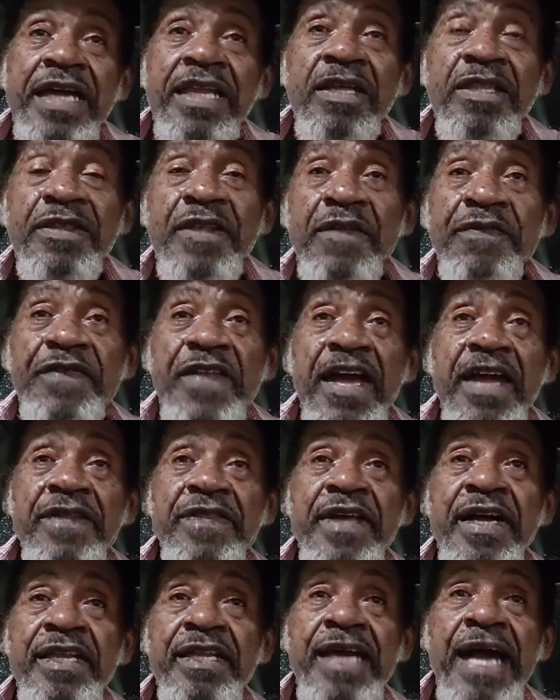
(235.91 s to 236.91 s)
And the
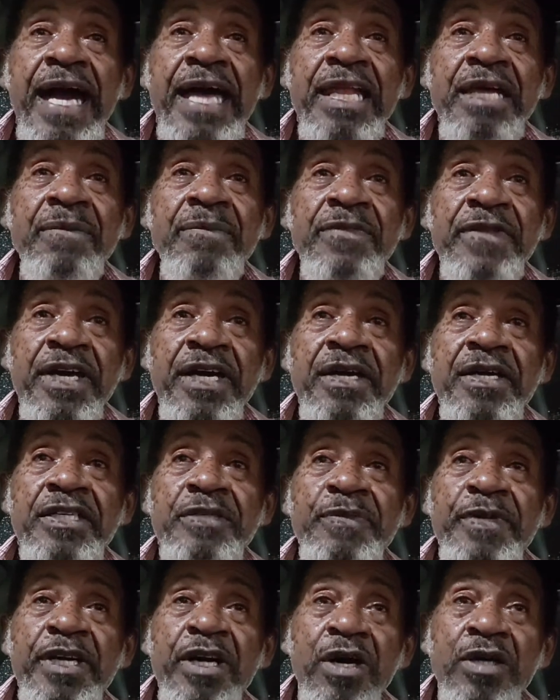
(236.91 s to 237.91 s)
thing that got him there
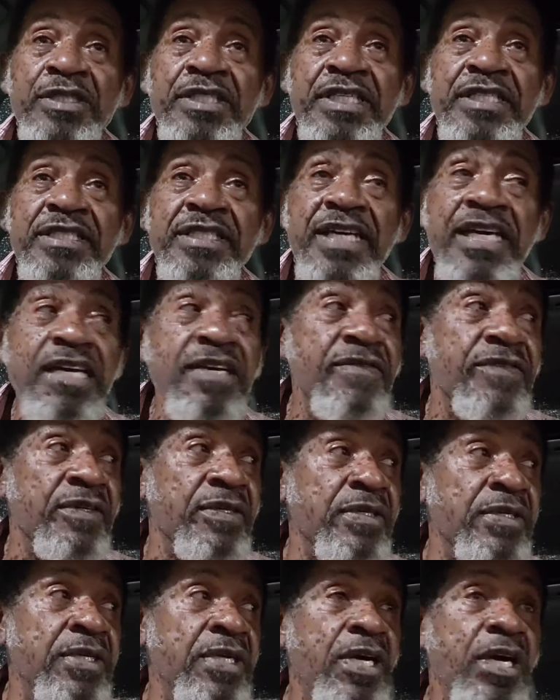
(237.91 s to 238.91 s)
is because he's
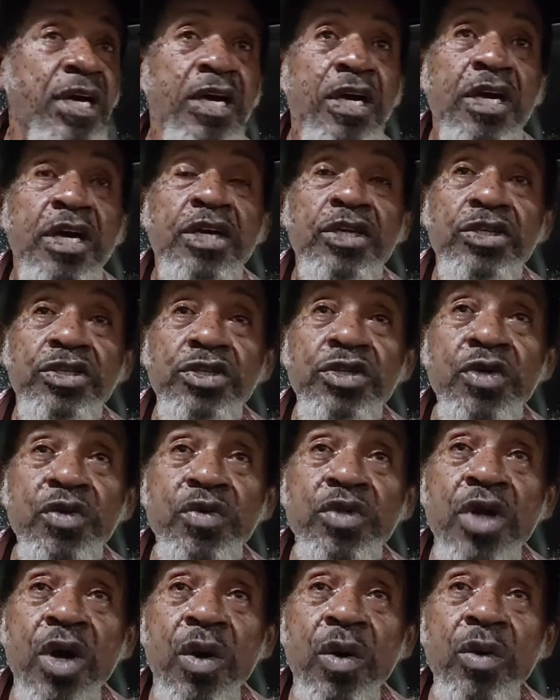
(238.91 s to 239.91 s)
evil.
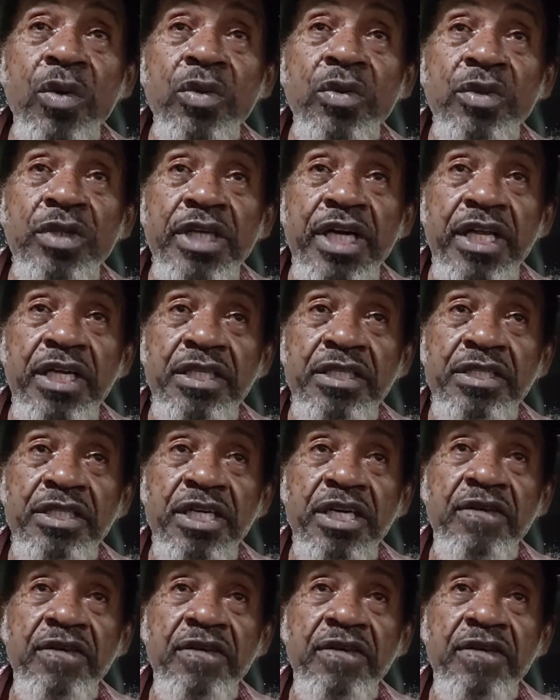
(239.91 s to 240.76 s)
You know that he's